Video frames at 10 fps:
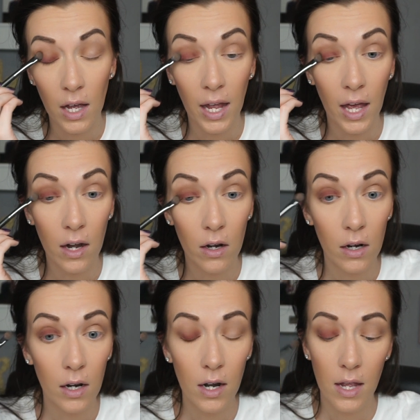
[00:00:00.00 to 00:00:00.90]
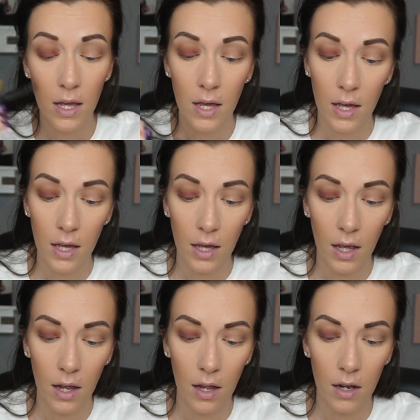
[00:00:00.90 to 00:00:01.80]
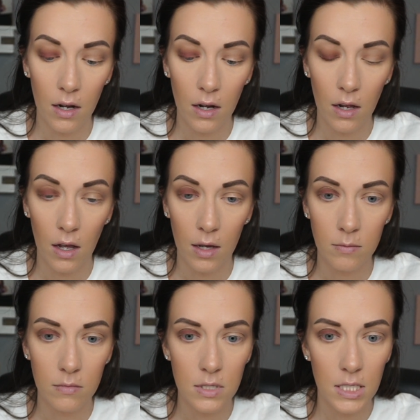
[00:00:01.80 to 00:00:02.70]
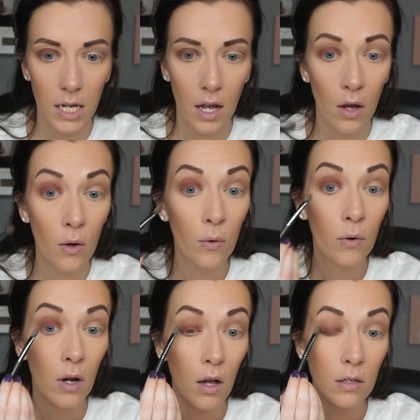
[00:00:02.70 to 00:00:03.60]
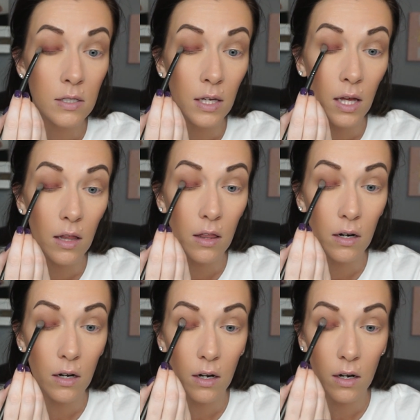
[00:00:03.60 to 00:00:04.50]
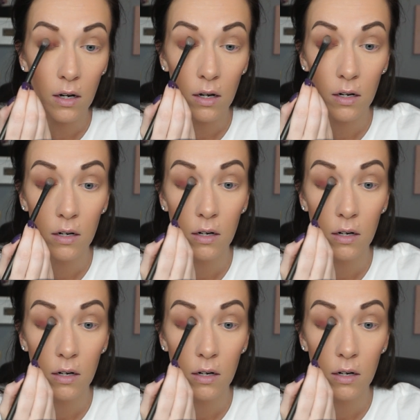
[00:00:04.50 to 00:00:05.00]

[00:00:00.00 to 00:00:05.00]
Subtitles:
I had her, and I'm down altogether